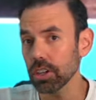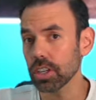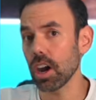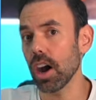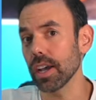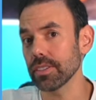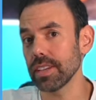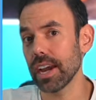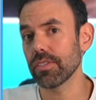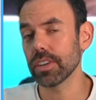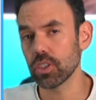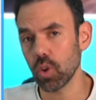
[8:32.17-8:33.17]
cost
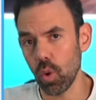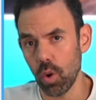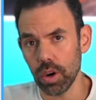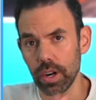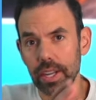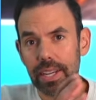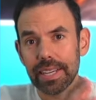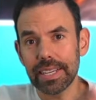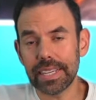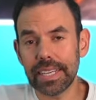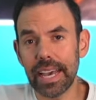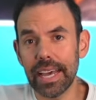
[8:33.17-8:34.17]
average or
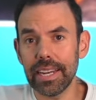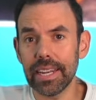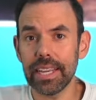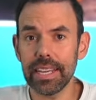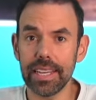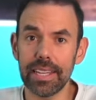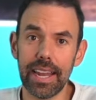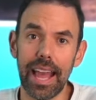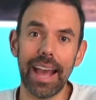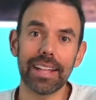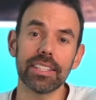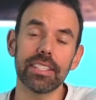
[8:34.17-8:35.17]
get in
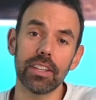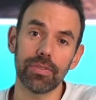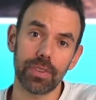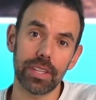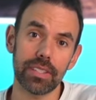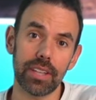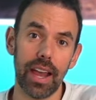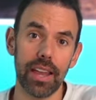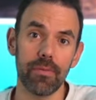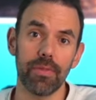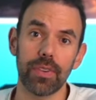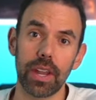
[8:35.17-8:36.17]
at different
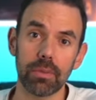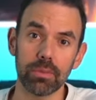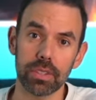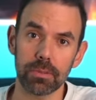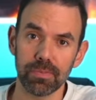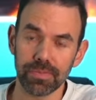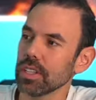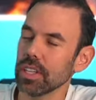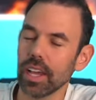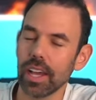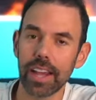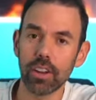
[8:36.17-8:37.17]
time frames.
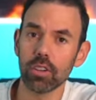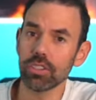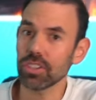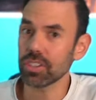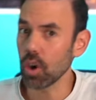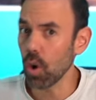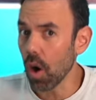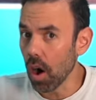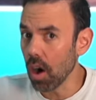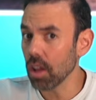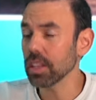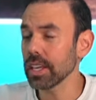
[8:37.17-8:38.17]
I don't just go
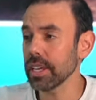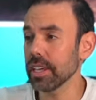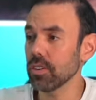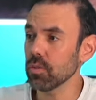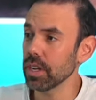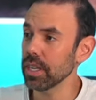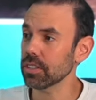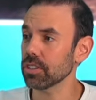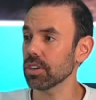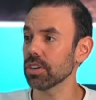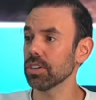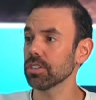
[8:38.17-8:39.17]
all in when it
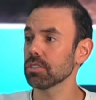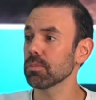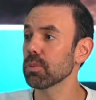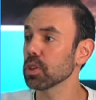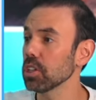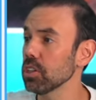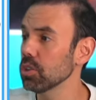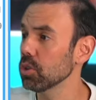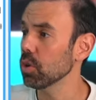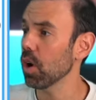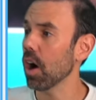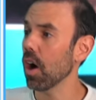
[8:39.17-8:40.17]
turns
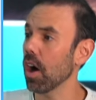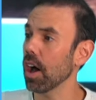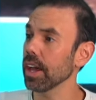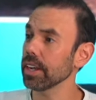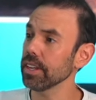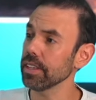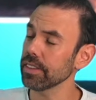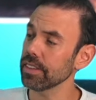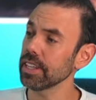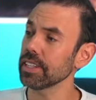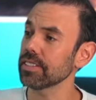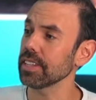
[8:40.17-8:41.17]
blue on
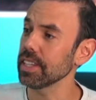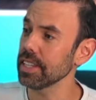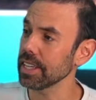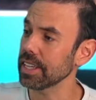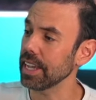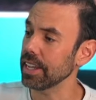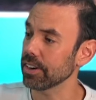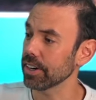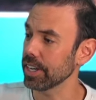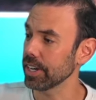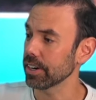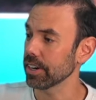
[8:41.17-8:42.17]
this indicator
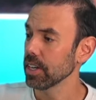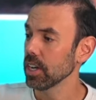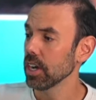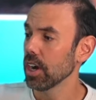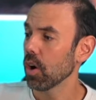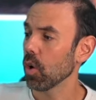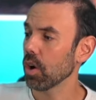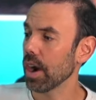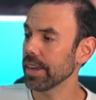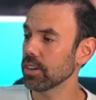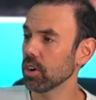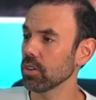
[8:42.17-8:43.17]
here, or
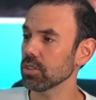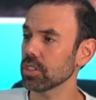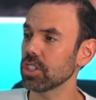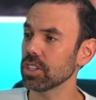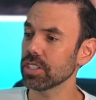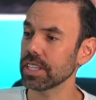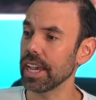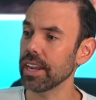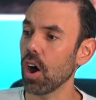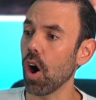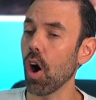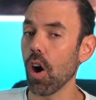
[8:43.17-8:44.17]
I don't just
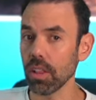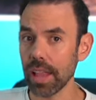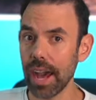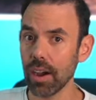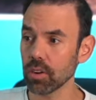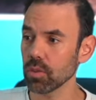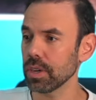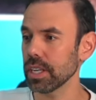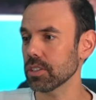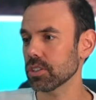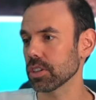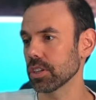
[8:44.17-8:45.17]
get all out when
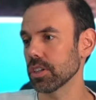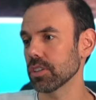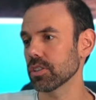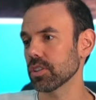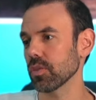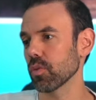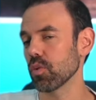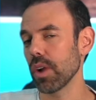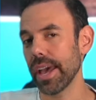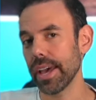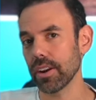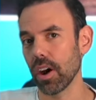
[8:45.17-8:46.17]
it turns
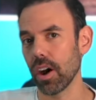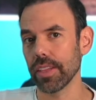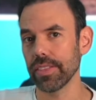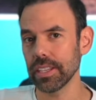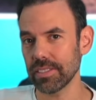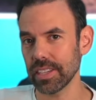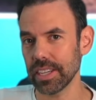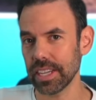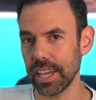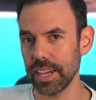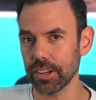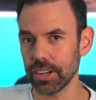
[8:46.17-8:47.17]
red on this
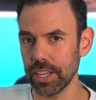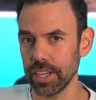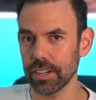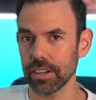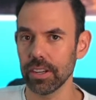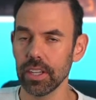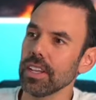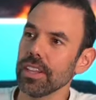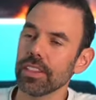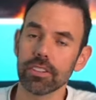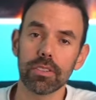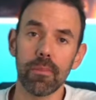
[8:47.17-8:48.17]
indicator here.
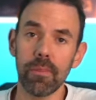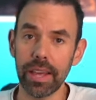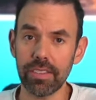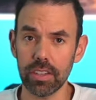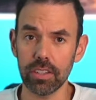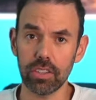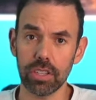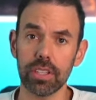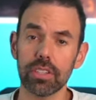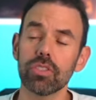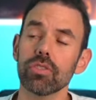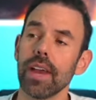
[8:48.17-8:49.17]
There's a method to
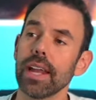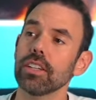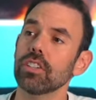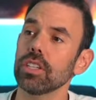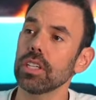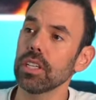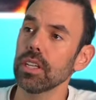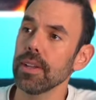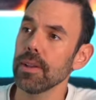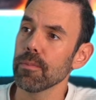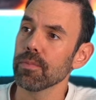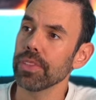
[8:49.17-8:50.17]
this strategy
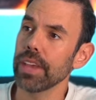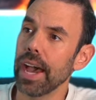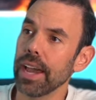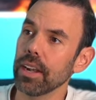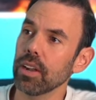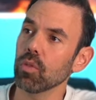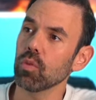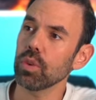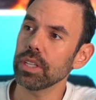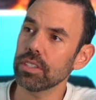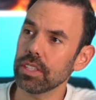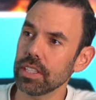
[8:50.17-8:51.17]
that
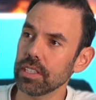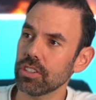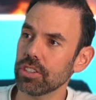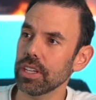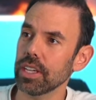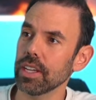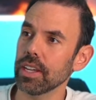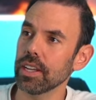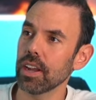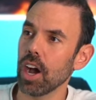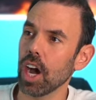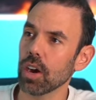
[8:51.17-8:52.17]
we teach
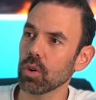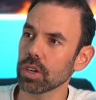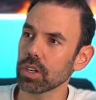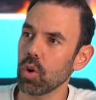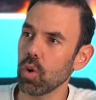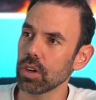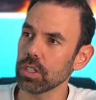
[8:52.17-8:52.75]
in our course,